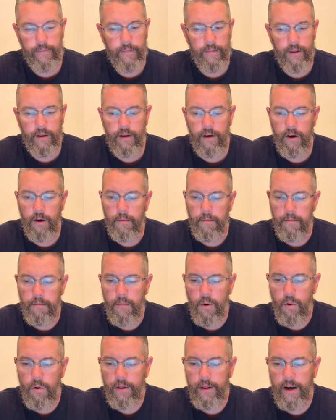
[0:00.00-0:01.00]
You know,
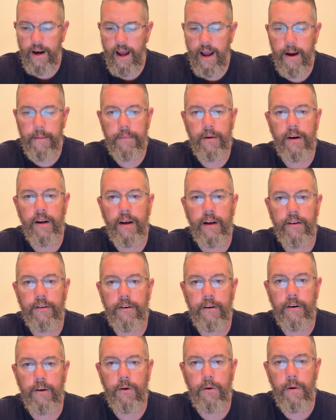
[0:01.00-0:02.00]
more than happy to
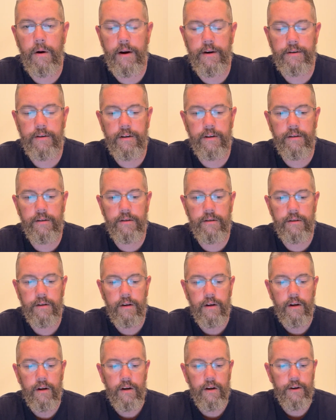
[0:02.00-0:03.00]
answer your questions.
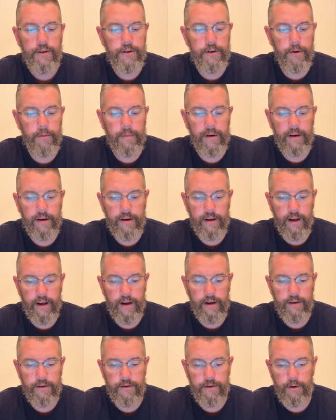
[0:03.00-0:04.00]
Shoot me a
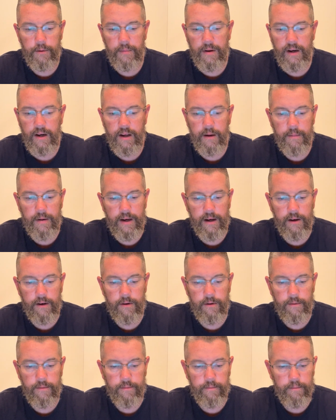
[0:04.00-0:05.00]
text, shoot me an
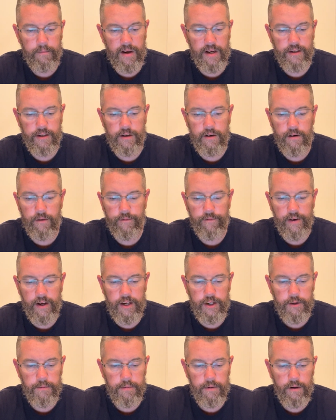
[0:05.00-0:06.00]
email, message on
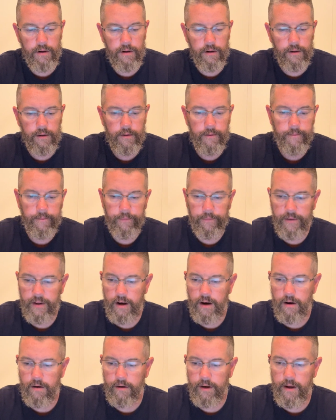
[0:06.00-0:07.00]
Facebook.
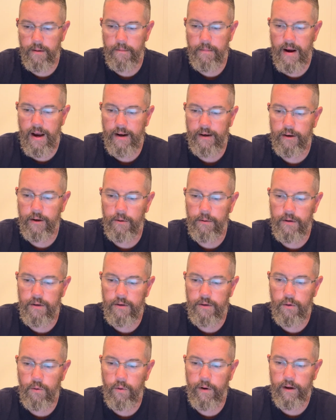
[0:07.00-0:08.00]
I'll get back to you
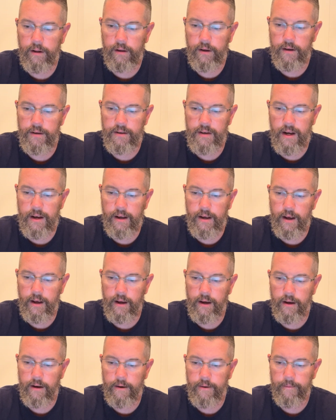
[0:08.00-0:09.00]
as quickly as I
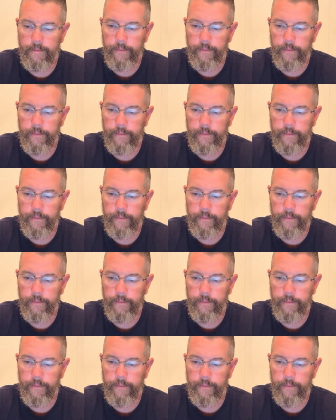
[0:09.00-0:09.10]
can.